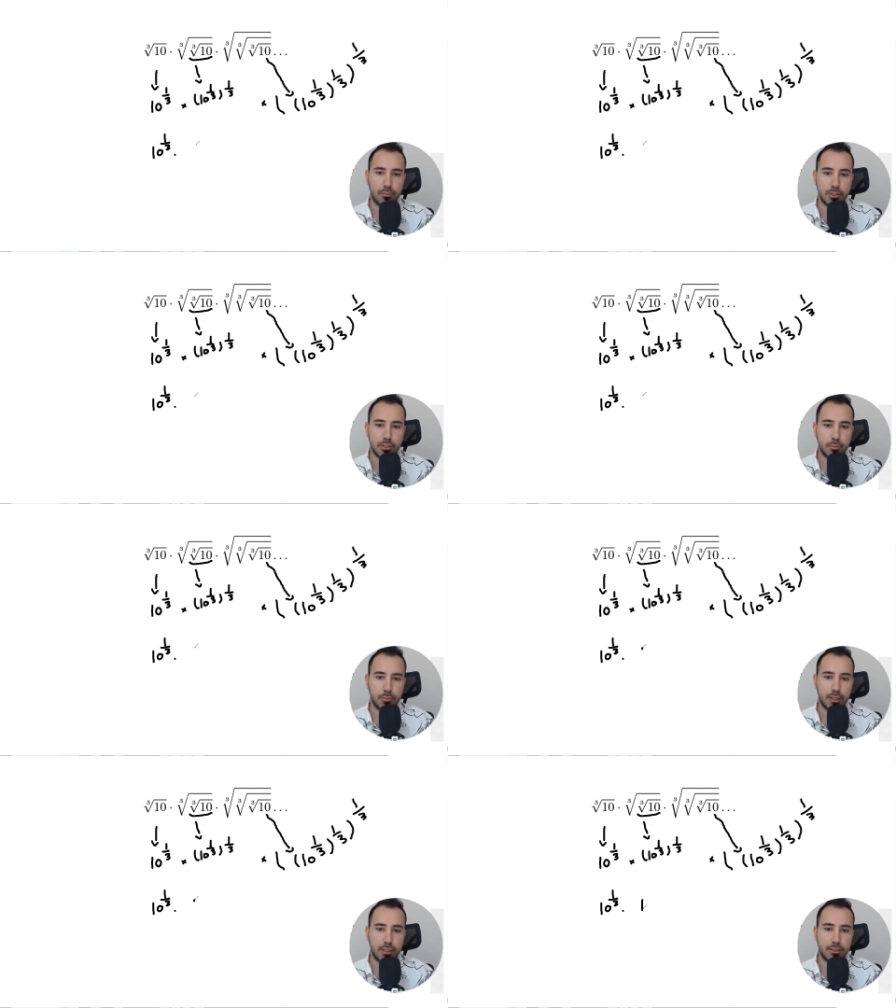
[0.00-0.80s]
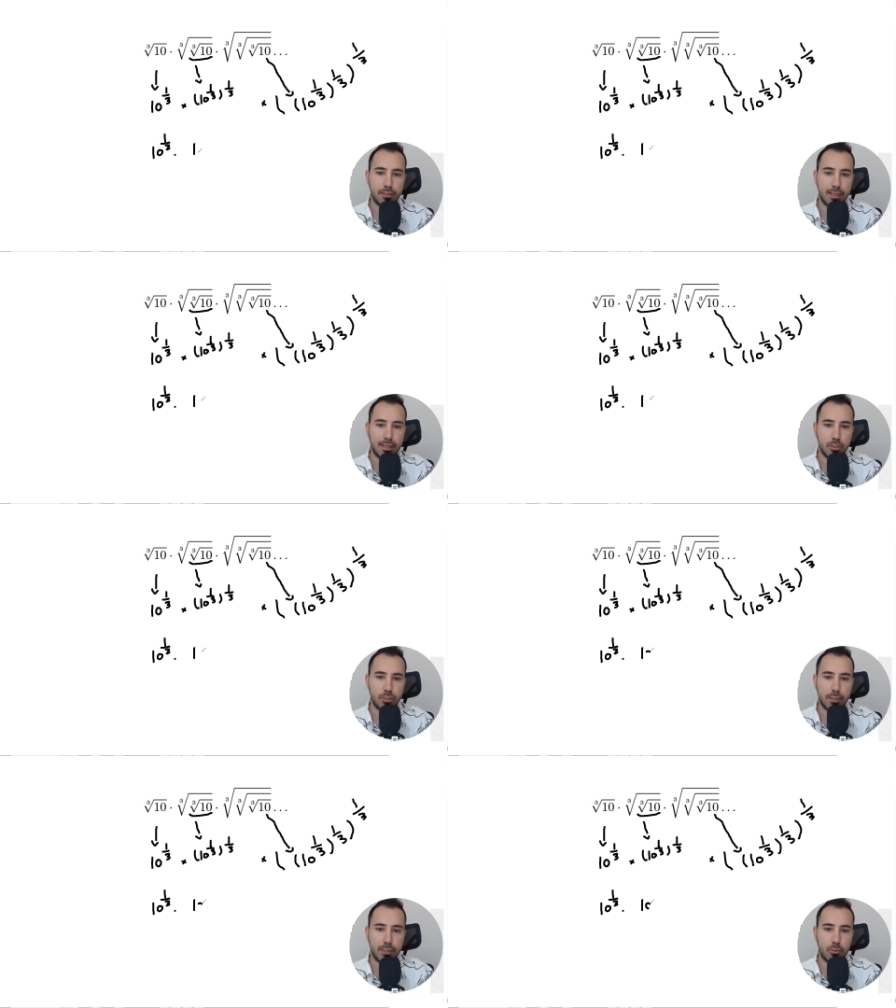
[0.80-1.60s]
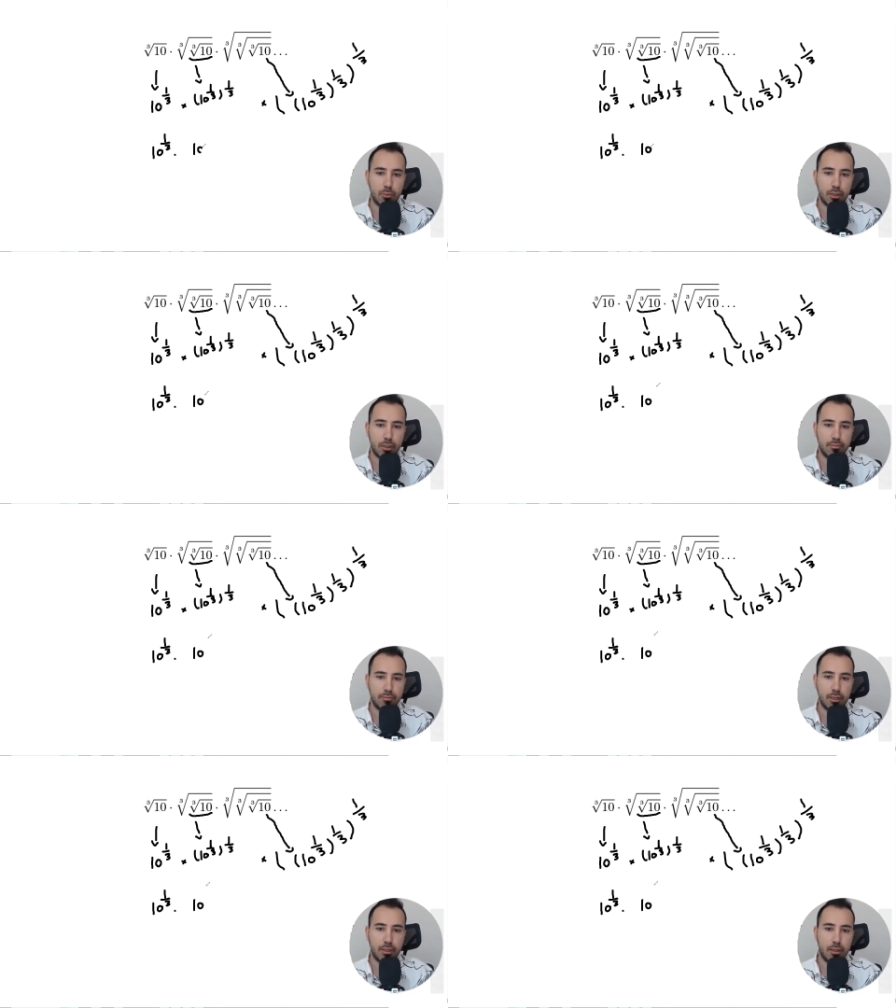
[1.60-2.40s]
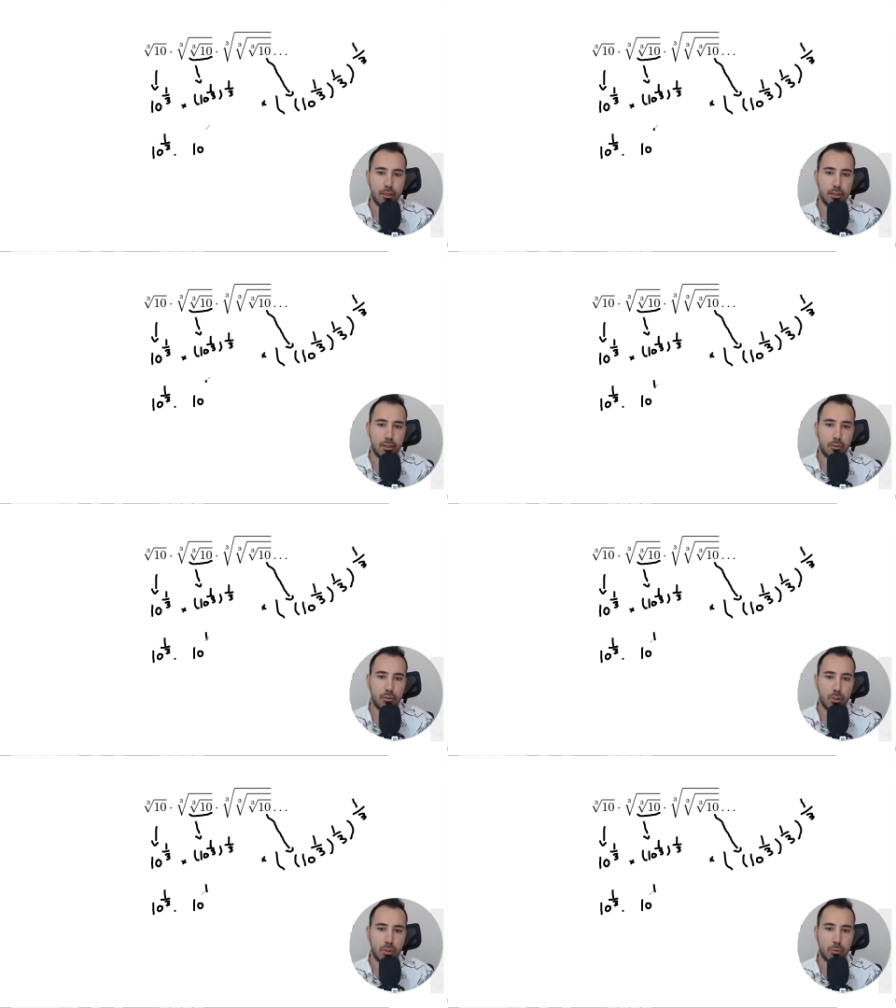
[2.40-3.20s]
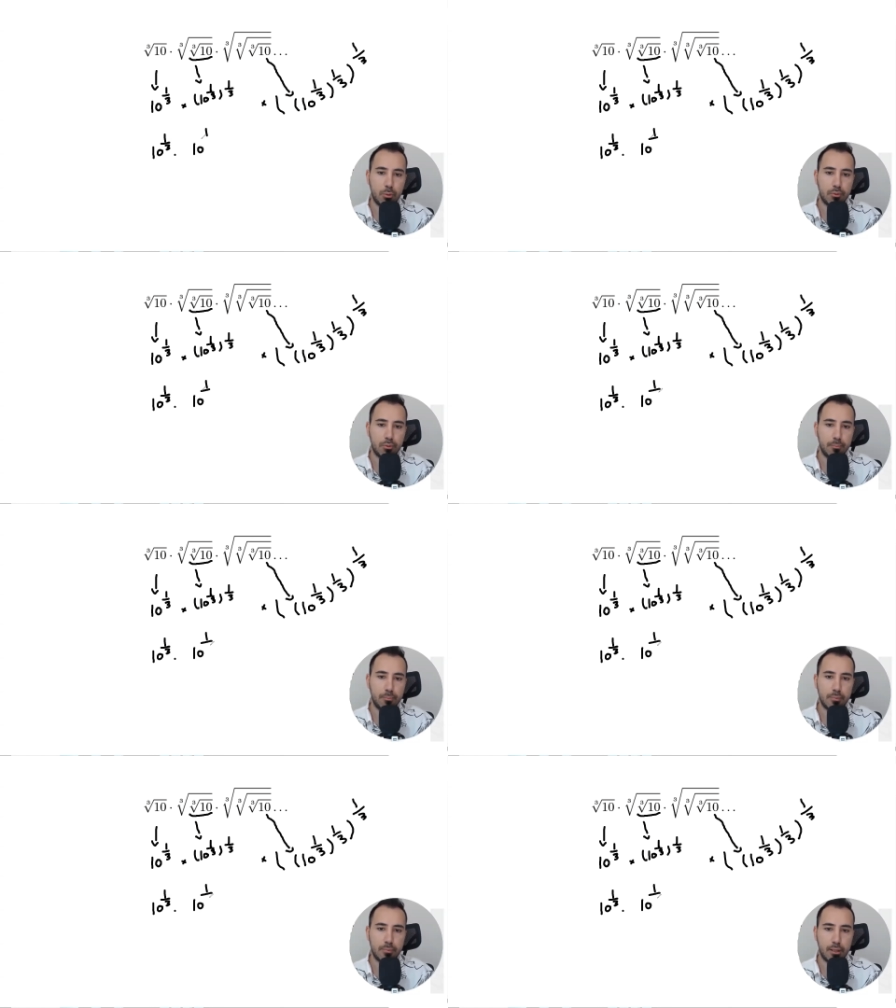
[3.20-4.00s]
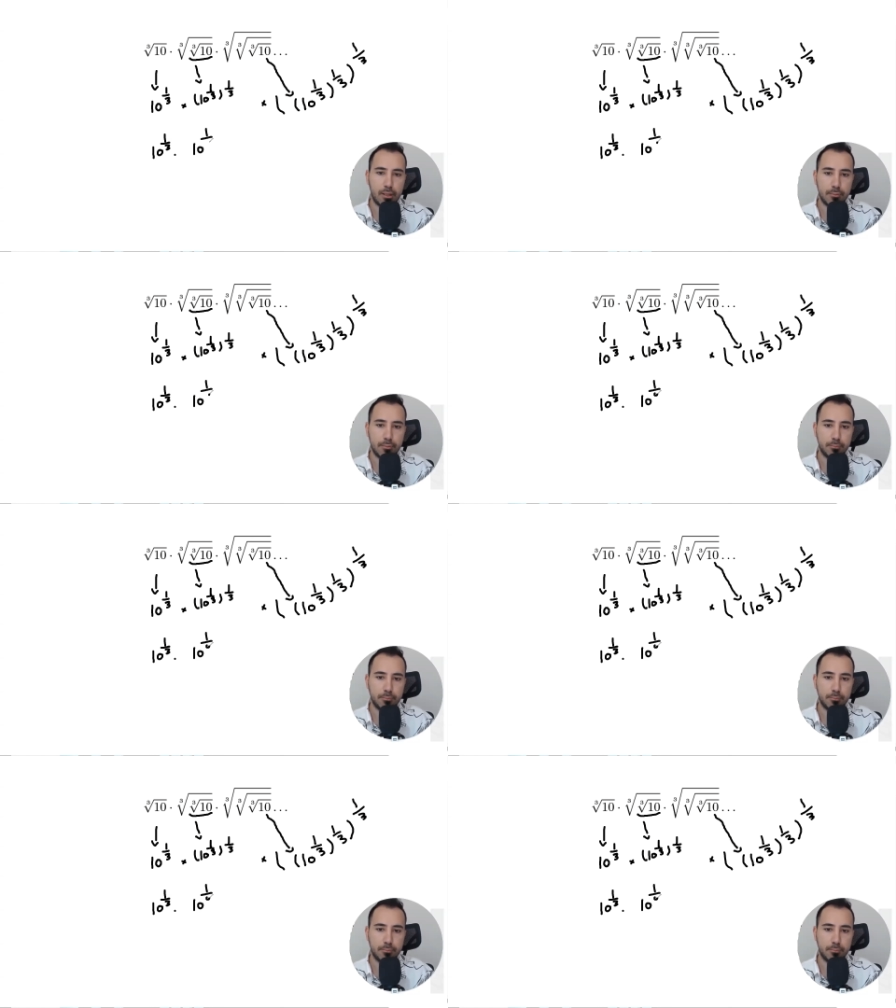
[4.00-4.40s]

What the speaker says: So I'm going to get 10 to power of 1 over 9.